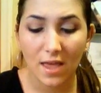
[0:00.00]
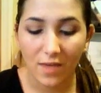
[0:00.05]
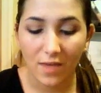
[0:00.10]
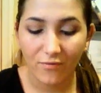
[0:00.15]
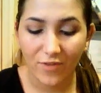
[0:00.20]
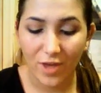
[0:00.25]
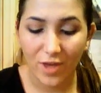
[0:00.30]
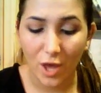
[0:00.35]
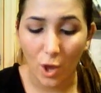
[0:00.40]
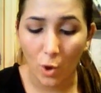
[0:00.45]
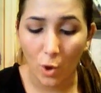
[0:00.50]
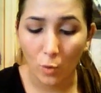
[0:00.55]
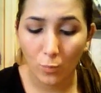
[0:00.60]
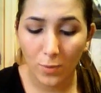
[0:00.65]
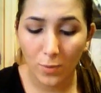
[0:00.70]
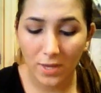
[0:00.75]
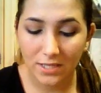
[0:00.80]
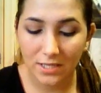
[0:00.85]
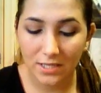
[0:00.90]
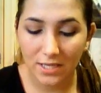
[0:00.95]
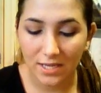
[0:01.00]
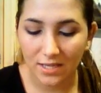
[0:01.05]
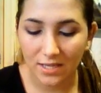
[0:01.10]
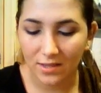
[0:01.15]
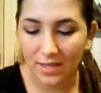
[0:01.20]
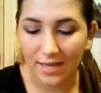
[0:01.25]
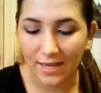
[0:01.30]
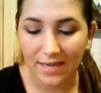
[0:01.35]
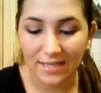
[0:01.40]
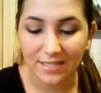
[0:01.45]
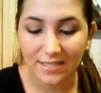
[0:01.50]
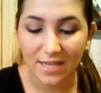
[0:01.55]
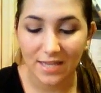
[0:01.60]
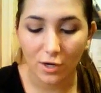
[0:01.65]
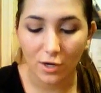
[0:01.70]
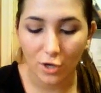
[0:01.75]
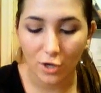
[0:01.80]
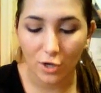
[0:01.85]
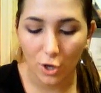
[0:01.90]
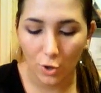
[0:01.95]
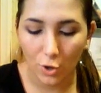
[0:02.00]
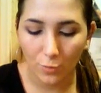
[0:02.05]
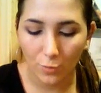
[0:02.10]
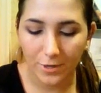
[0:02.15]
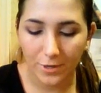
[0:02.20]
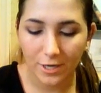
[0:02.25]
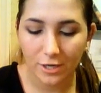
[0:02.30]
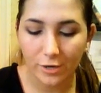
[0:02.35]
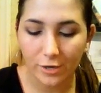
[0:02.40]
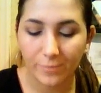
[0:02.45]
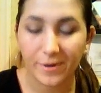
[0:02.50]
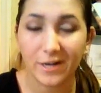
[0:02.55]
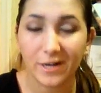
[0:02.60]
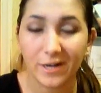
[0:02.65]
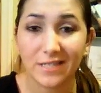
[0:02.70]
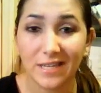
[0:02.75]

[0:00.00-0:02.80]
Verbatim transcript: if it opened, it, like it's not going to open any person.